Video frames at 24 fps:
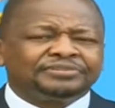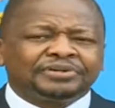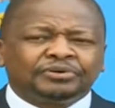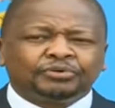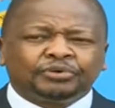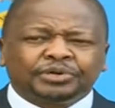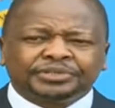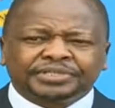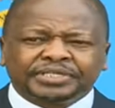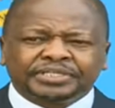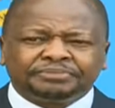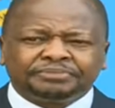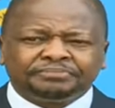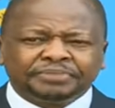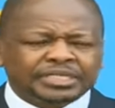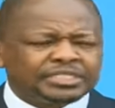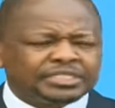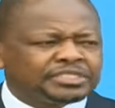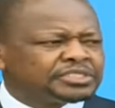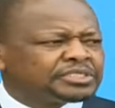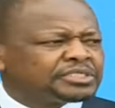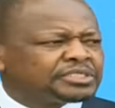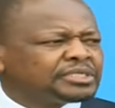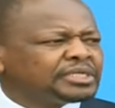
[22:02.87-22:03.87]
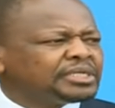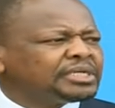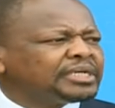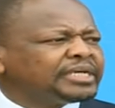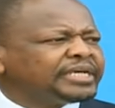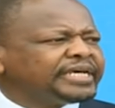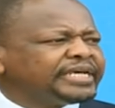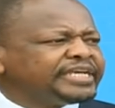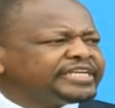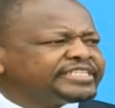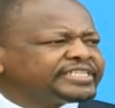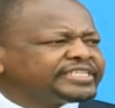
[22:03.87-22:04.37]
what it means
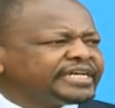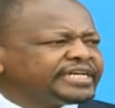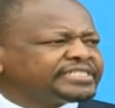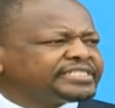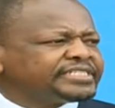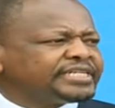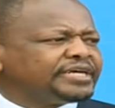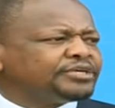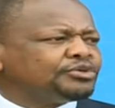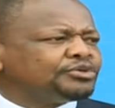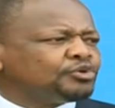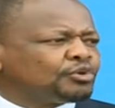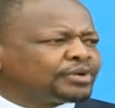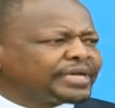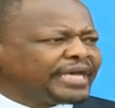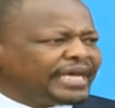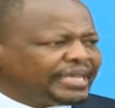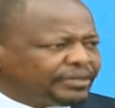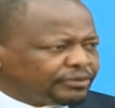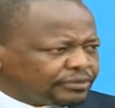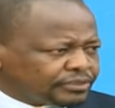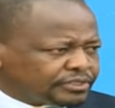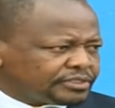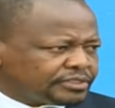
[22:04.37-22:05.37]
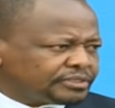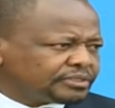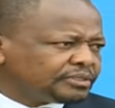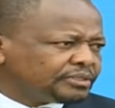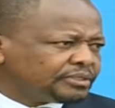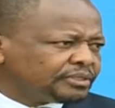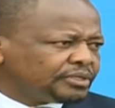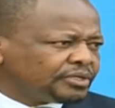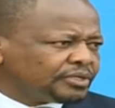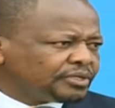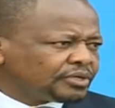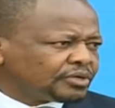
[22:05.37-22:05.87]
is that you cannot
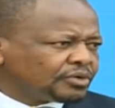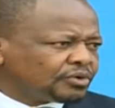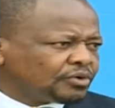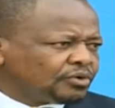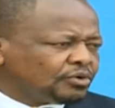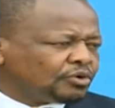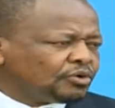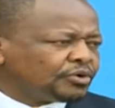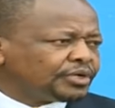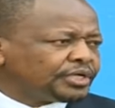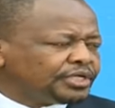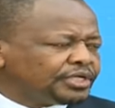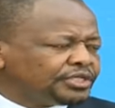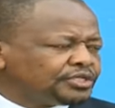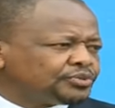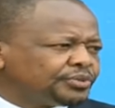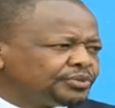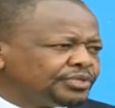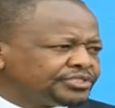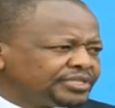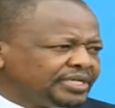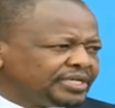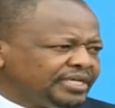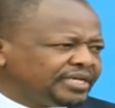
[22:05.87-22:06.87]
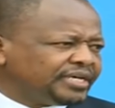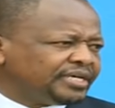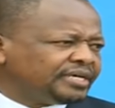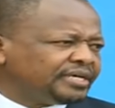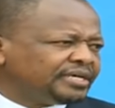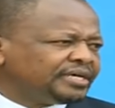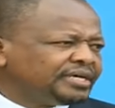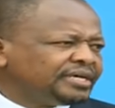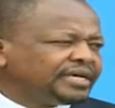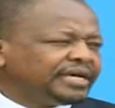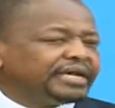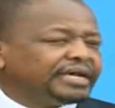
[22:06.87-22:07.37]
go into Isli,
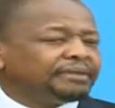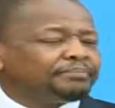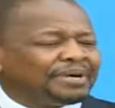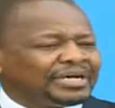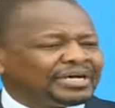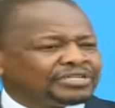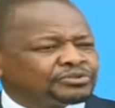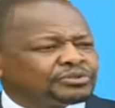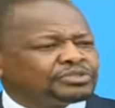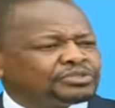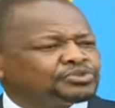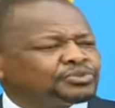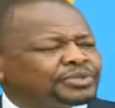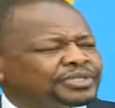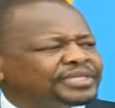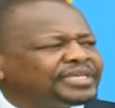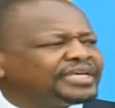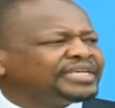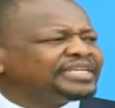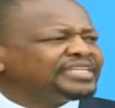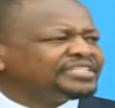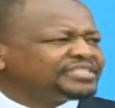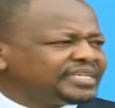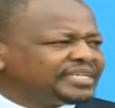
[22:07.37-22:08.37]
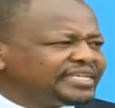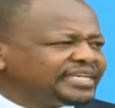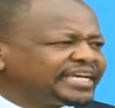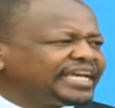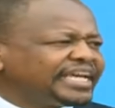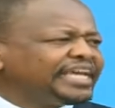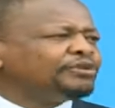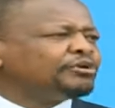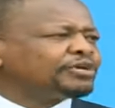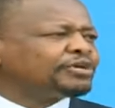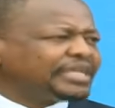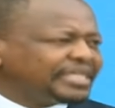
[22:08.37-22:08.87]
and persons within Isli
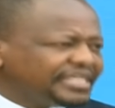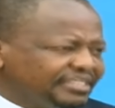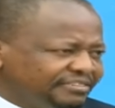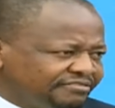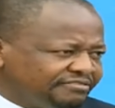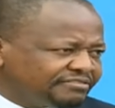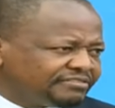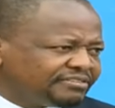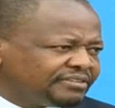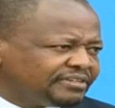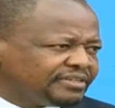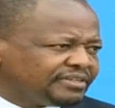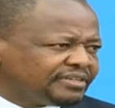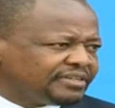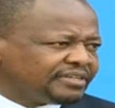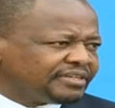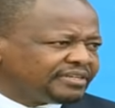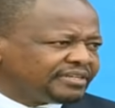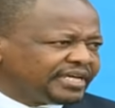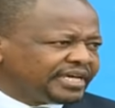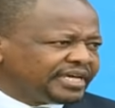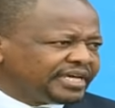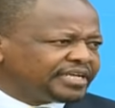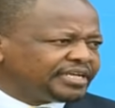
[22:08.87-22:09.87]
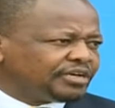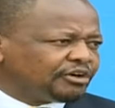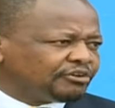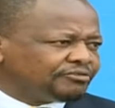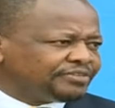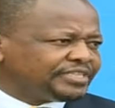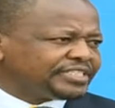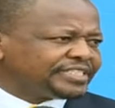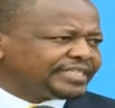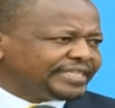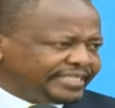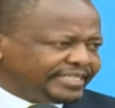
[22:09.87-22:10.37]
cannot leave the area of
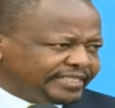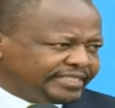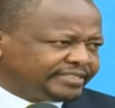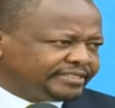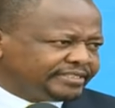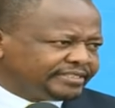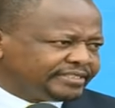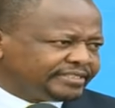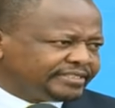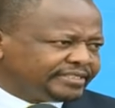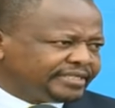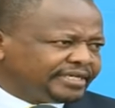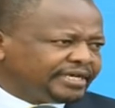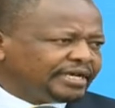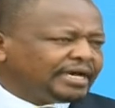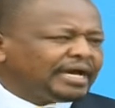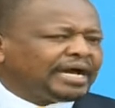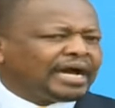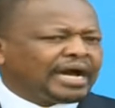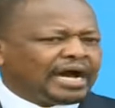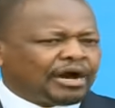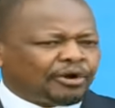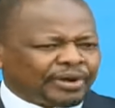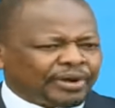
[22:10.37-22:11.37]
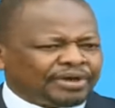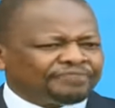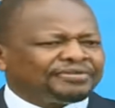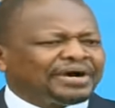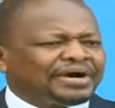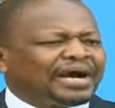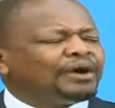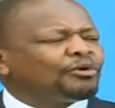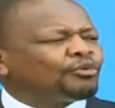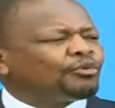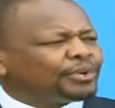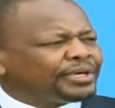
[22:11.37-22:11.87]
Isli.
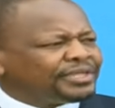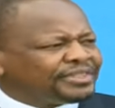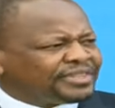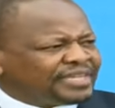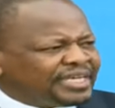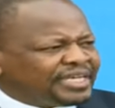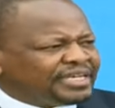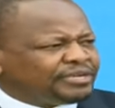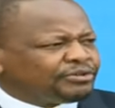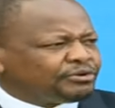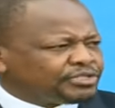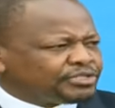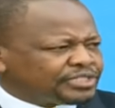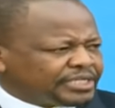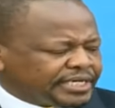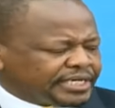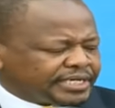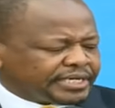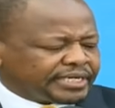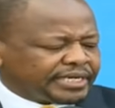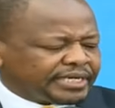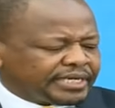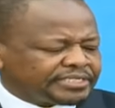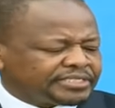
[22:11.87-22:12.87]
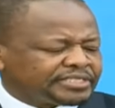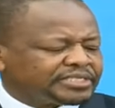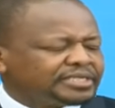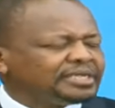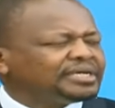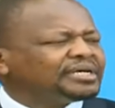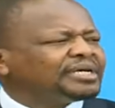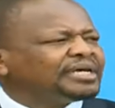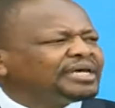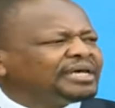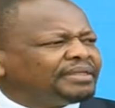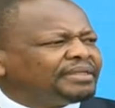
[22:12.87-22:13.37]
However, within those areas,
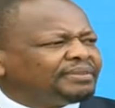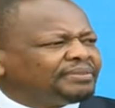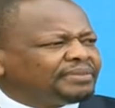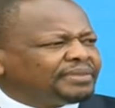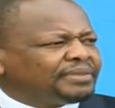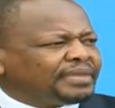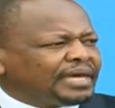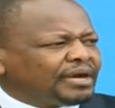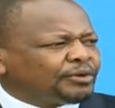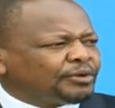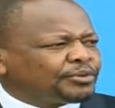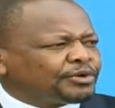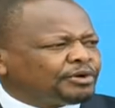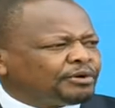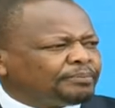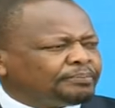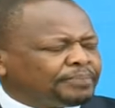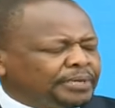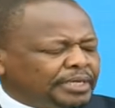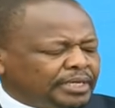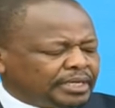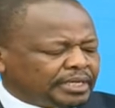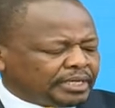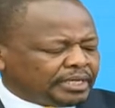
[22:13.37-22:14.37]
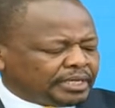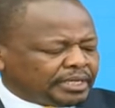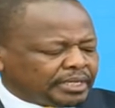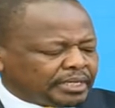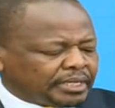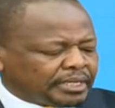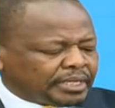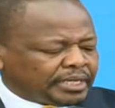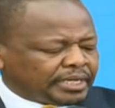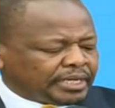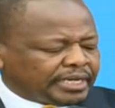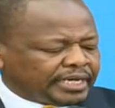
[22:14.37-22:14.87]
there will be
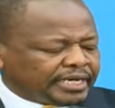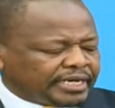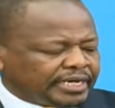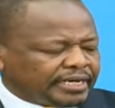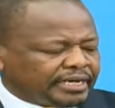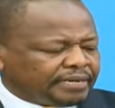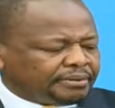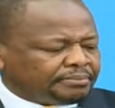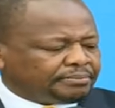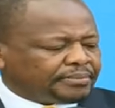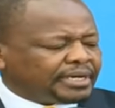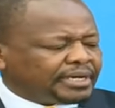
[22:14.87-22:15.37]
the